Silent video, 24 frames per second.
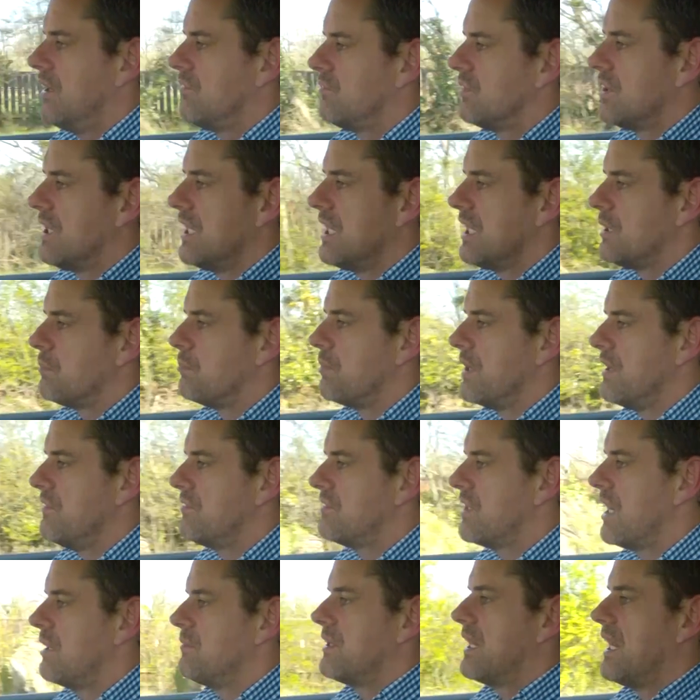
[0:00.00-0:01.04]
For the brief
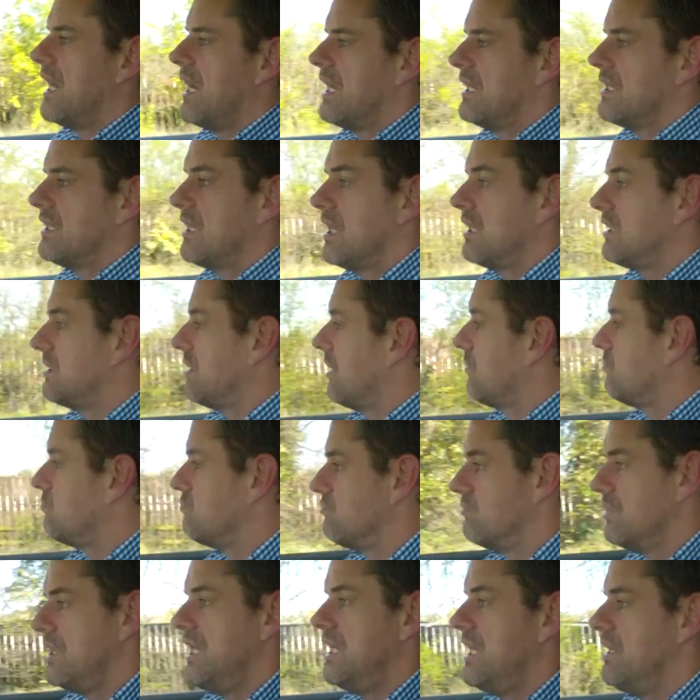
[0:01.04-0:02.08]
time that I had it, I
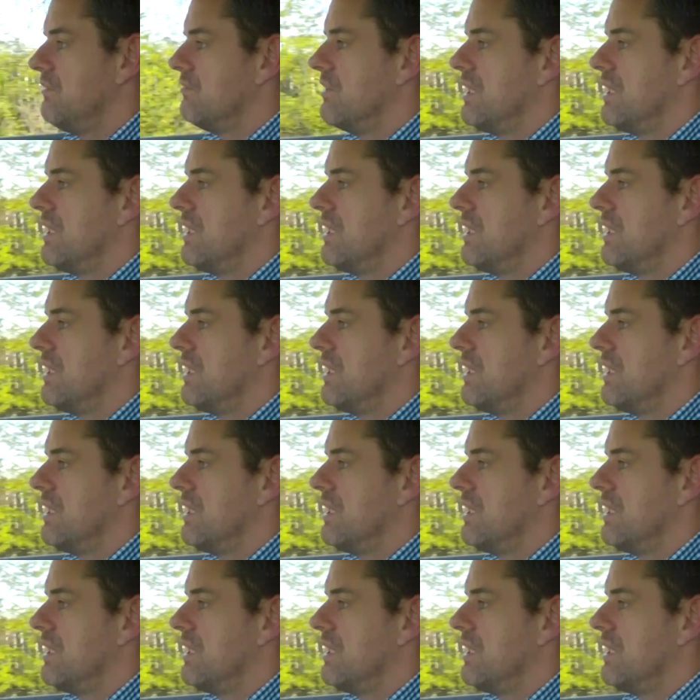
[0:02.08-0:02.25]
really,